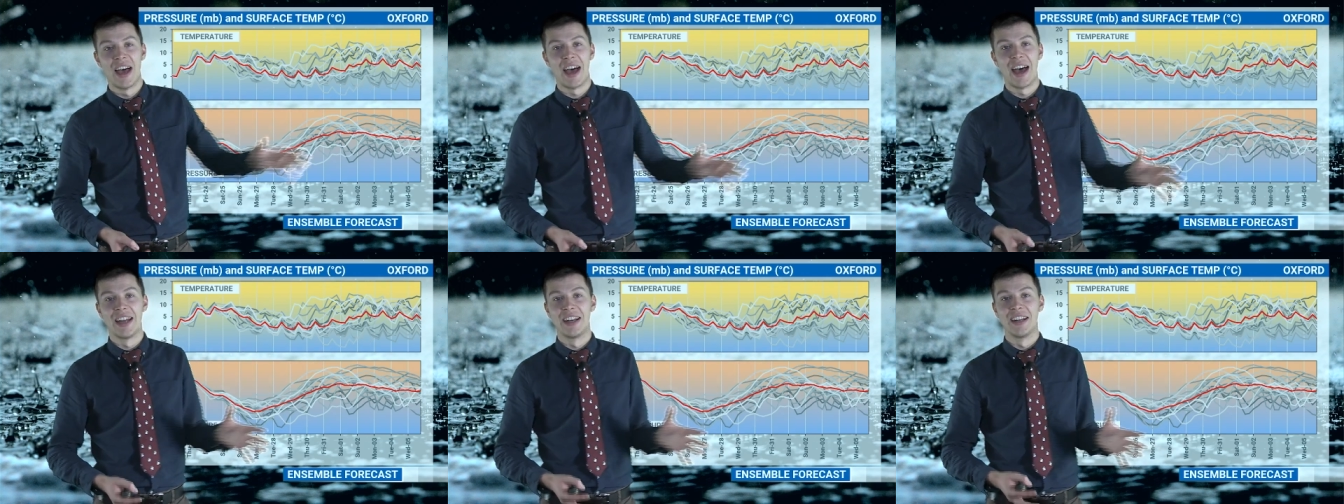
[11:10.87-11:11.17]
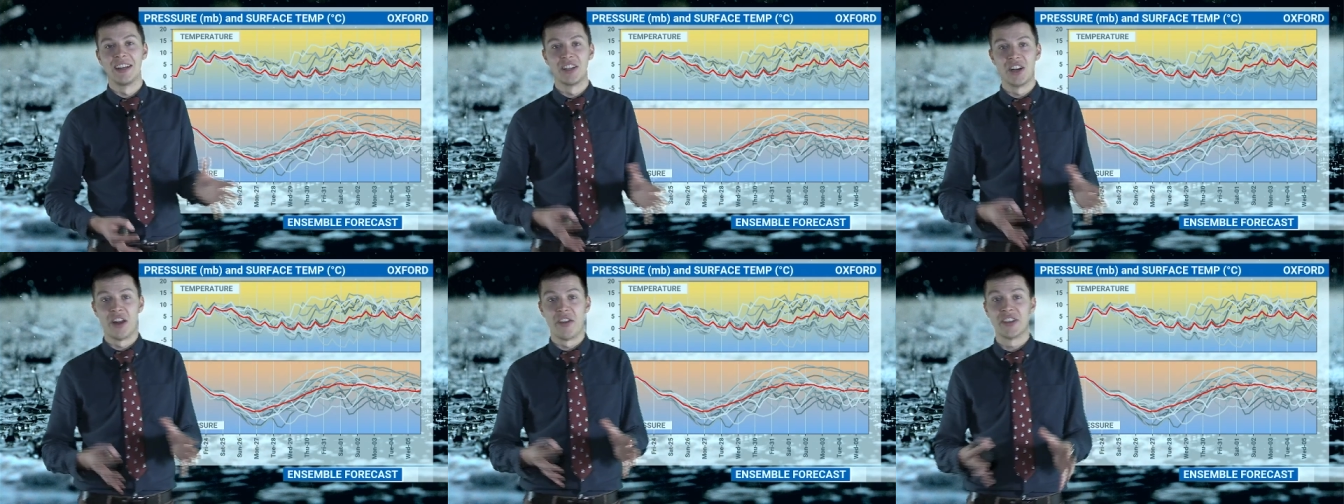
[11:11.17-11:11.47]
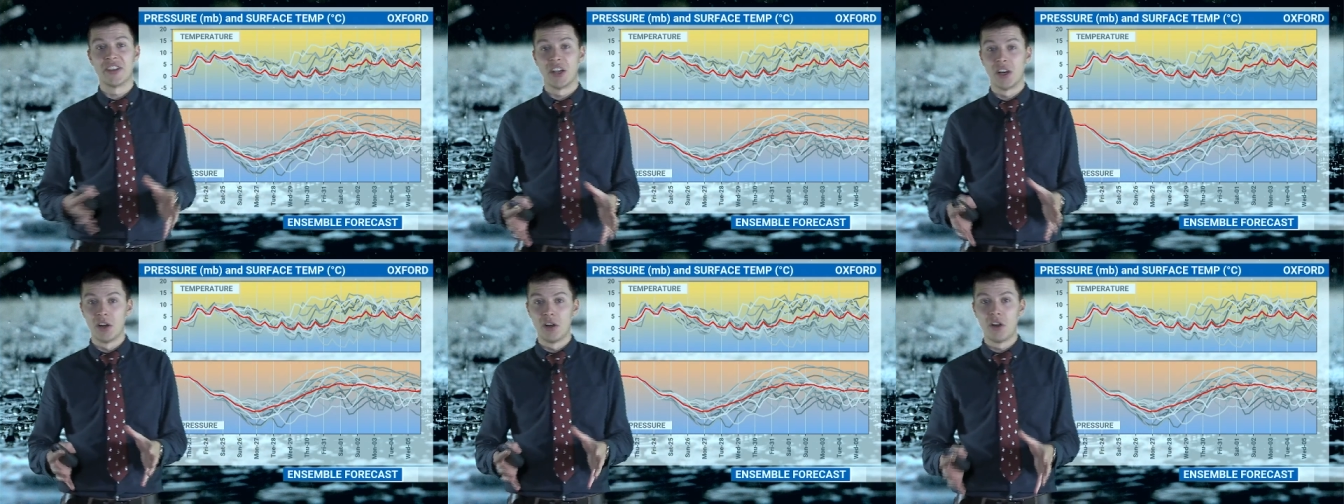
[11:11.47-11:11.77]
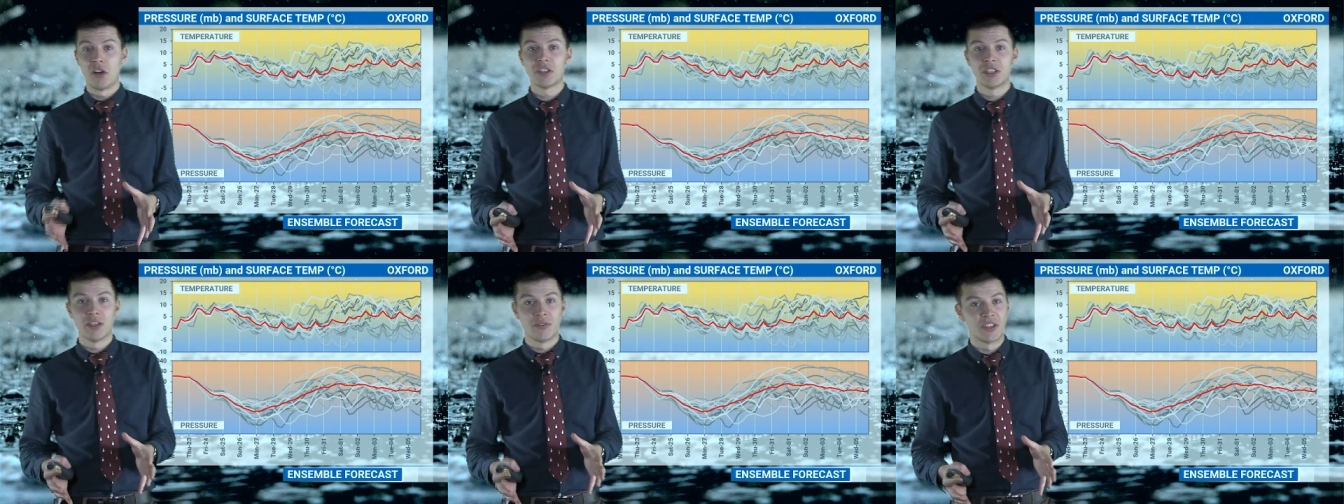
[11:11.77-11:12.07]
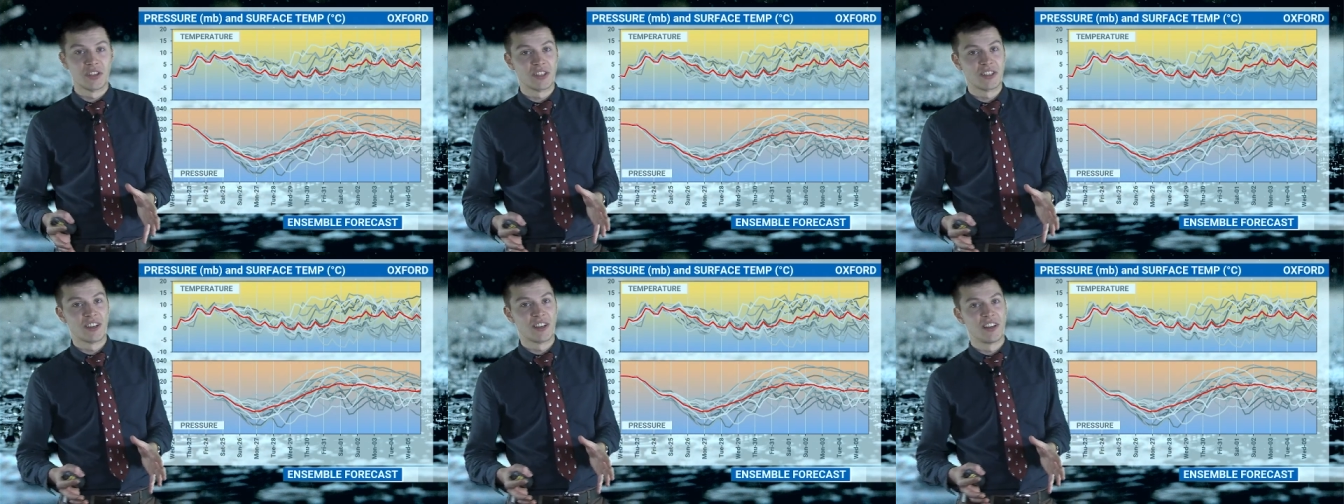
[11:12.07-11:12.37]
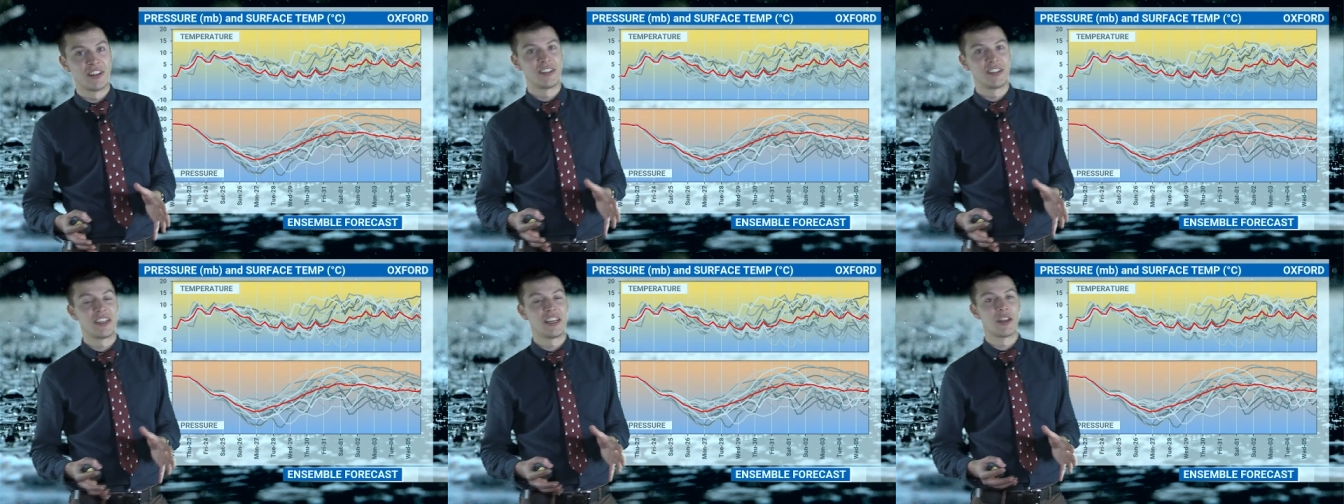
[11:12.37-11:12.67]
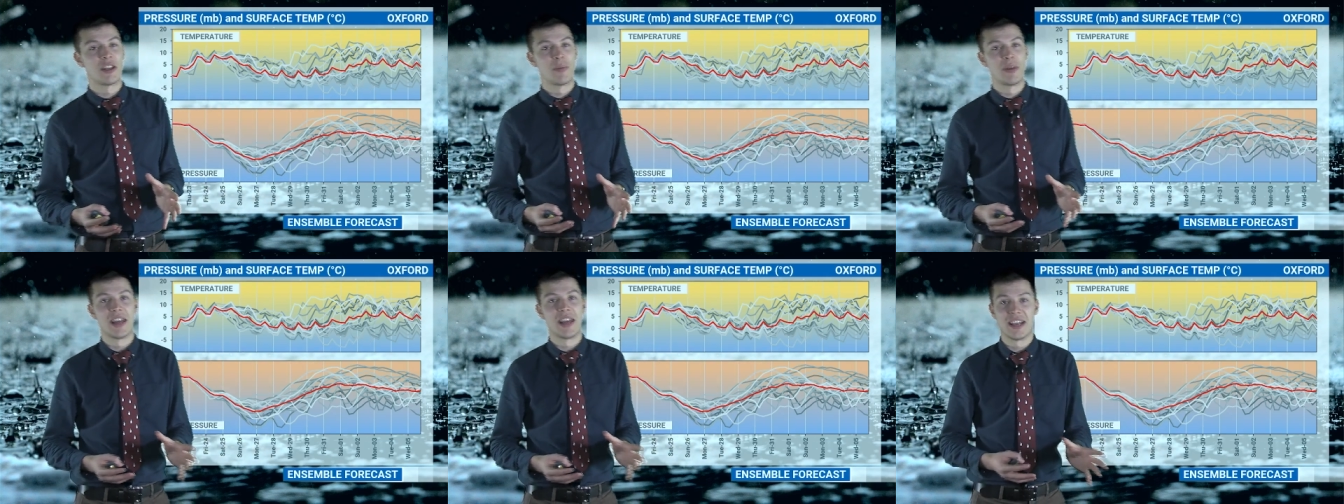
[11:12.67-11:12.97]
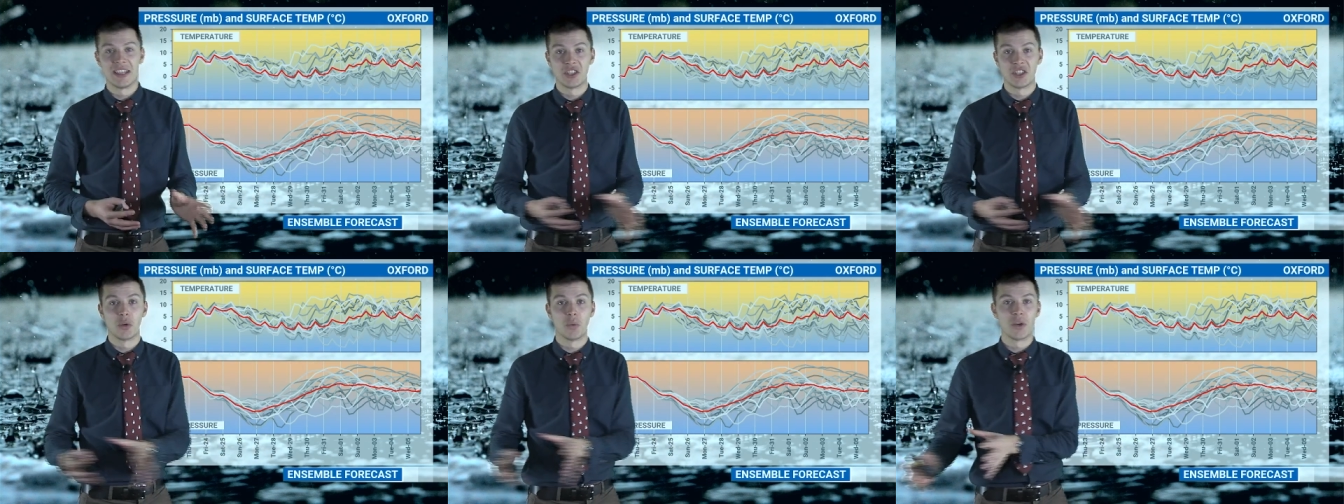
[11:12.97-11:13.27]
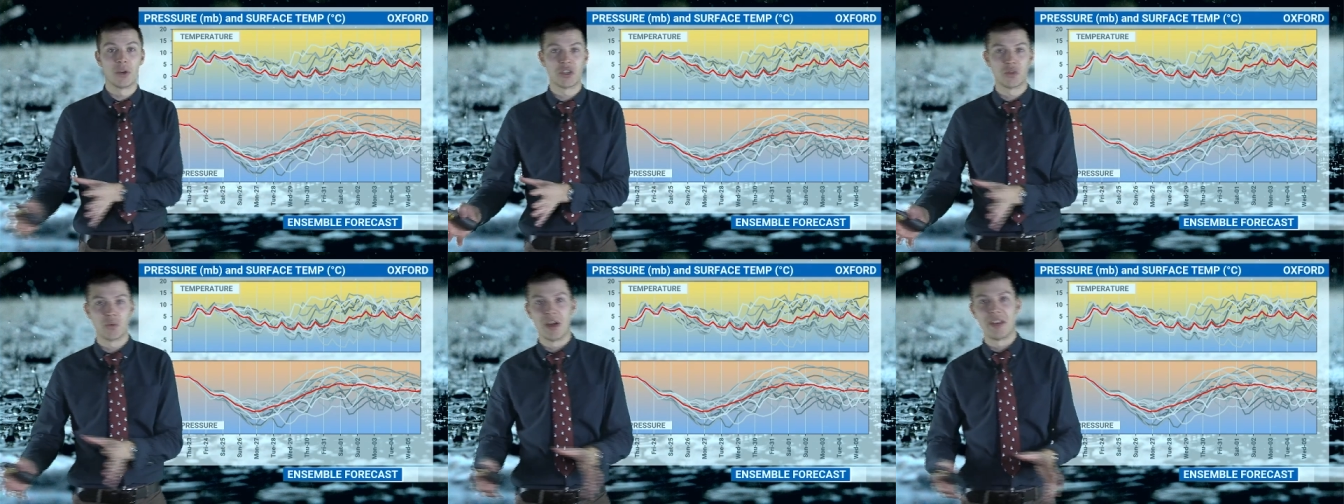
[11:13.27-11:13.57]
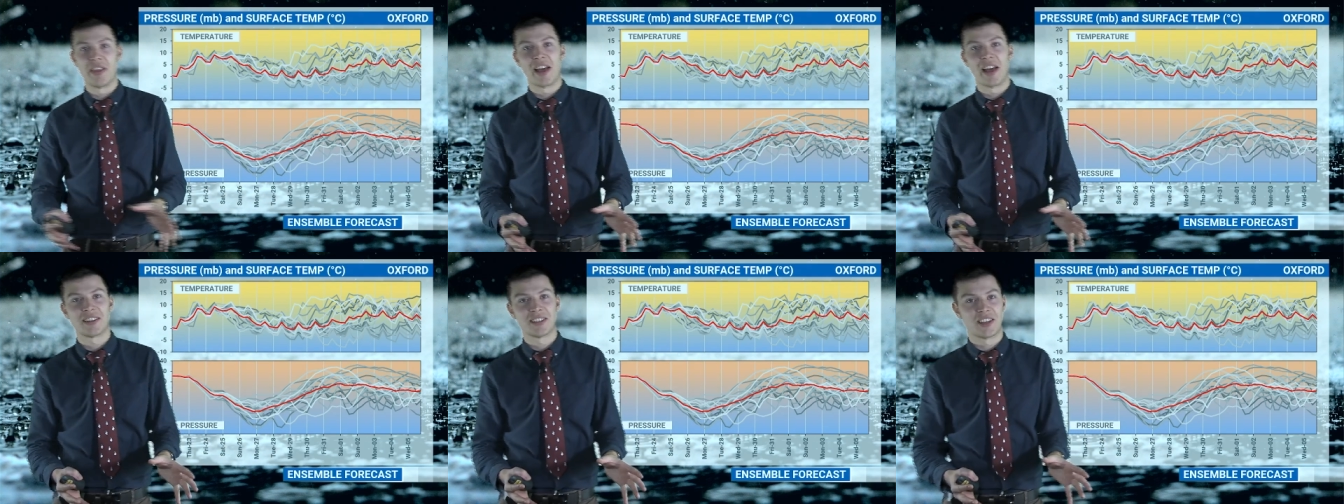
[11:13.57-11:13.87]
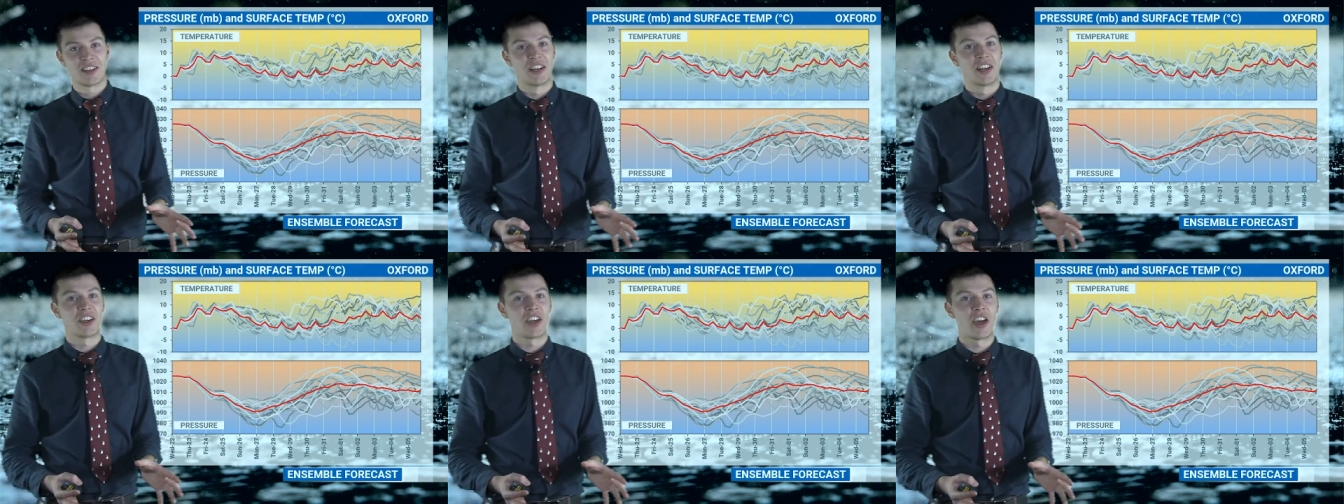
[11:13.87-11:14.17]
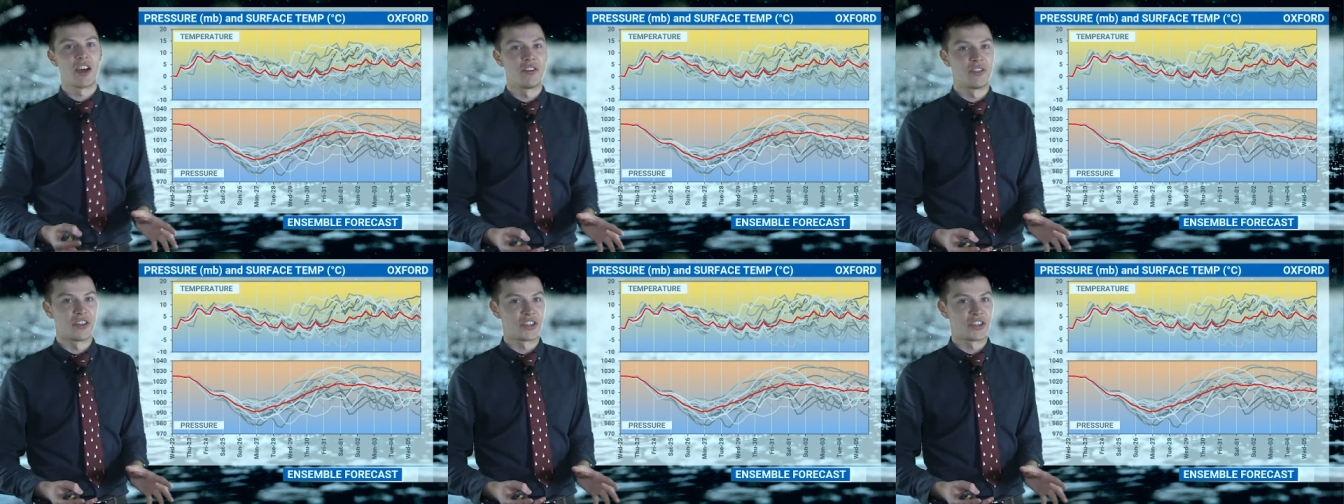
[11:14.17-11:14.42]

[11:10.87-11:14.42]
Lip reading: And you know, there's a lot of uncertainty at the minute as to which way that's going to go.